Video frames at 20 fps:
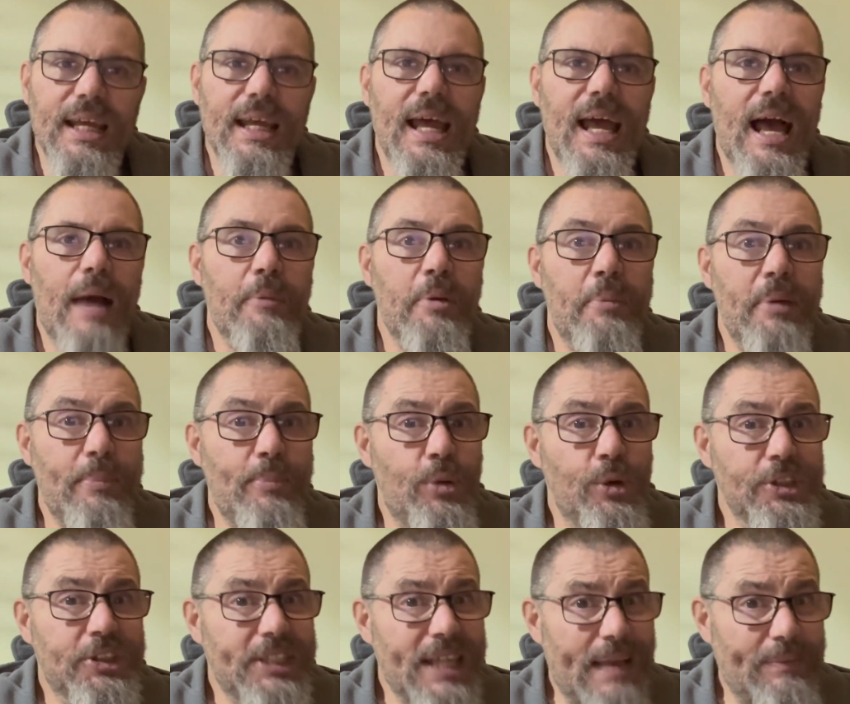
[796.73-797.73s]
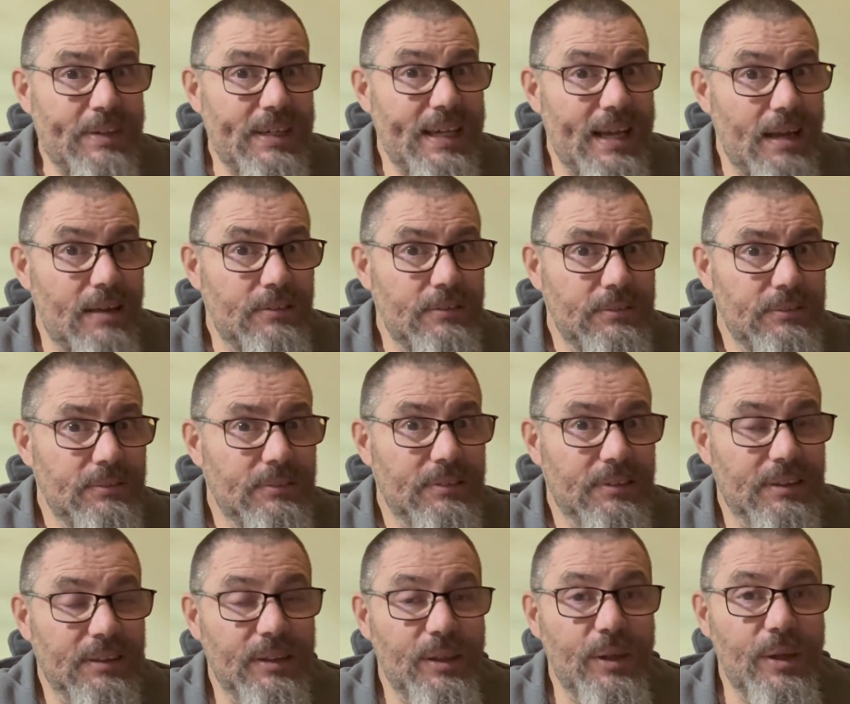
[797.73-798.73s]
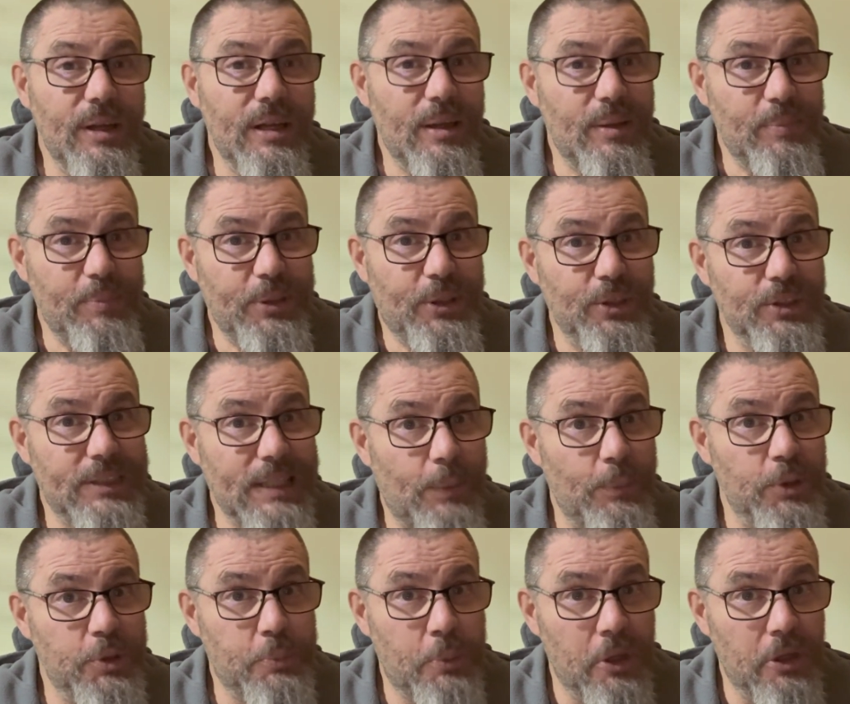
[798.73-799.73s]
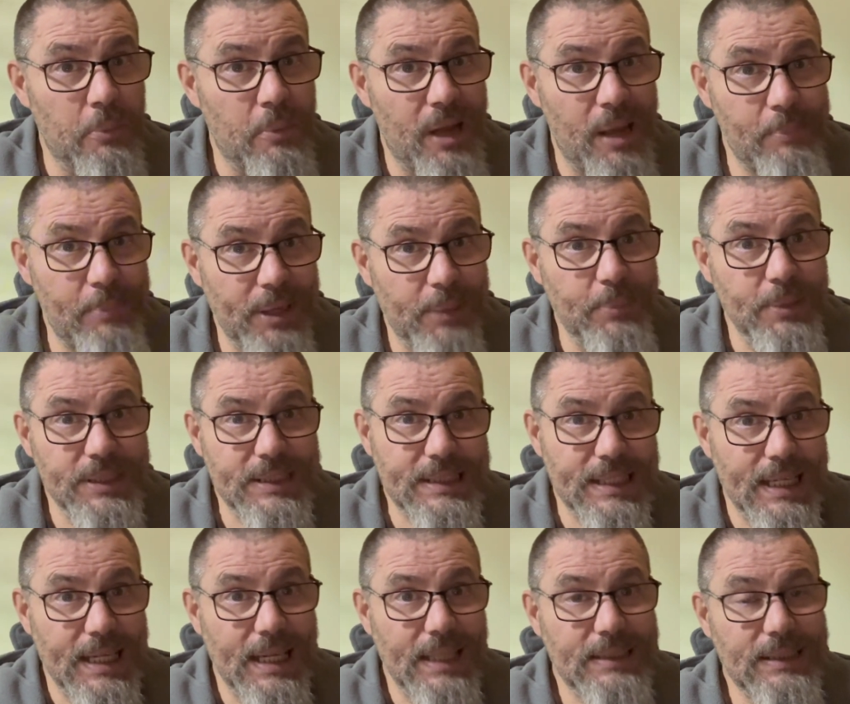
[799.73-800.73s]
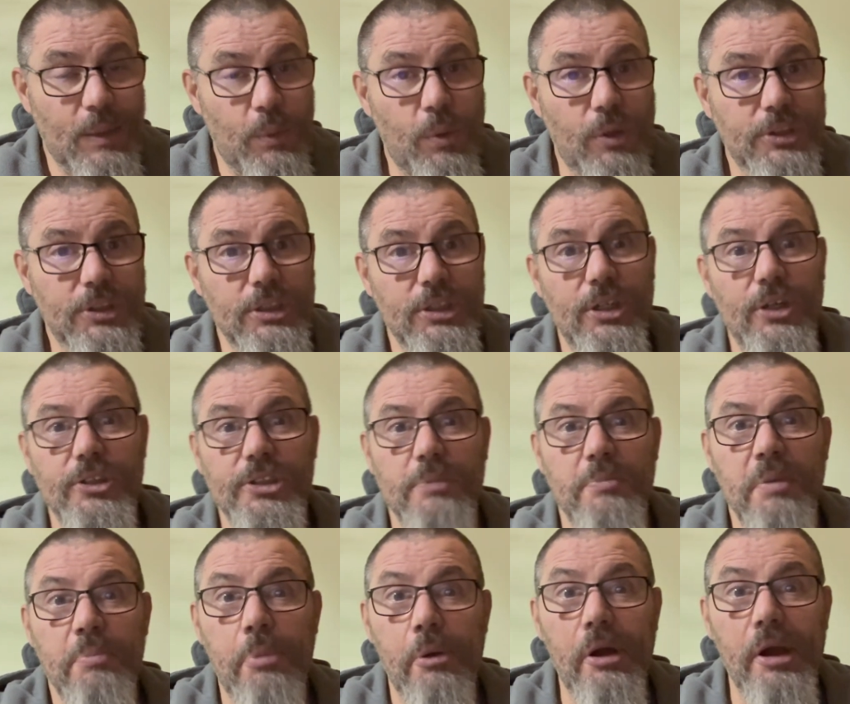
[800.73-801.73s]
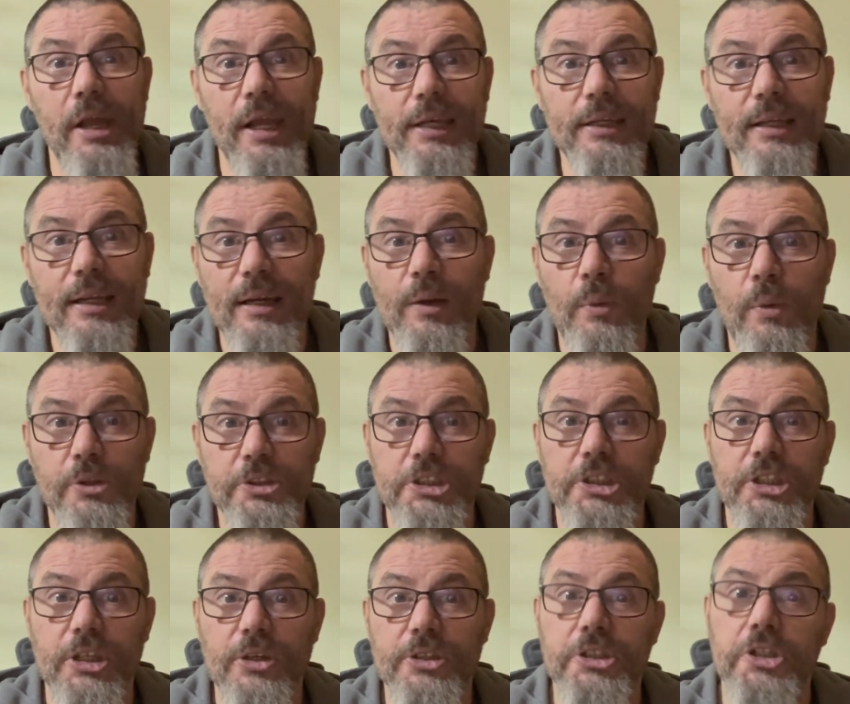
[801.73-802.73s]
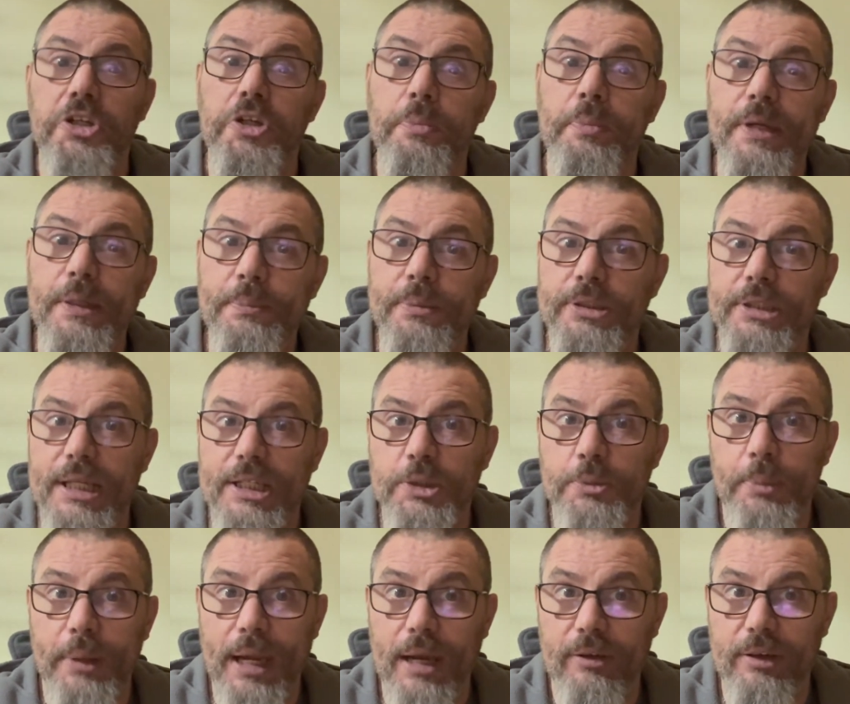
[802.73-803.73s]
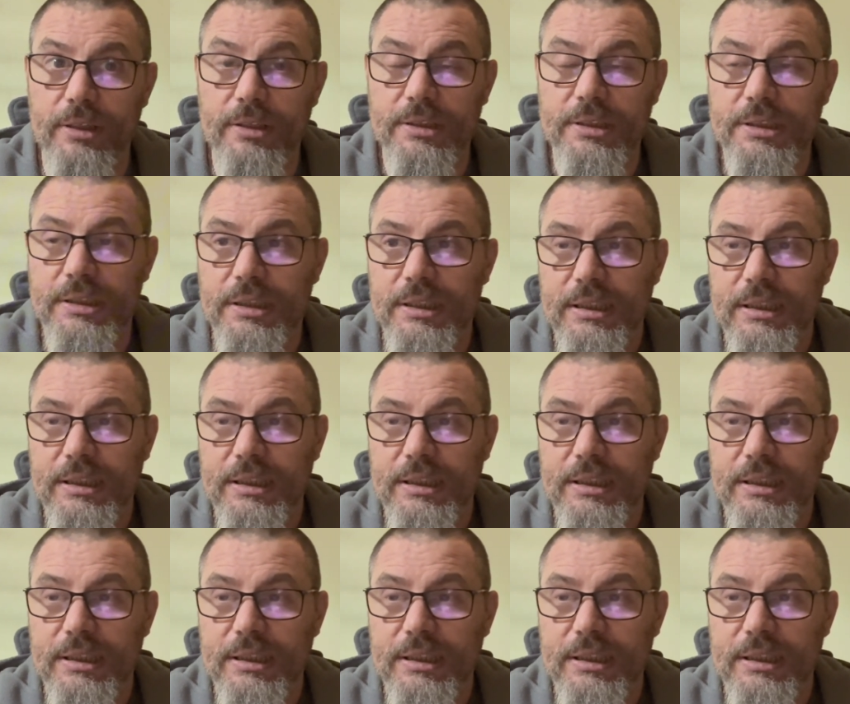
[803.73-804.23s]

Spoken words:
I'm a bit more savvy now, because that was one of my big mistakes. I wasn't using my brain and I wasn't using other people's experience.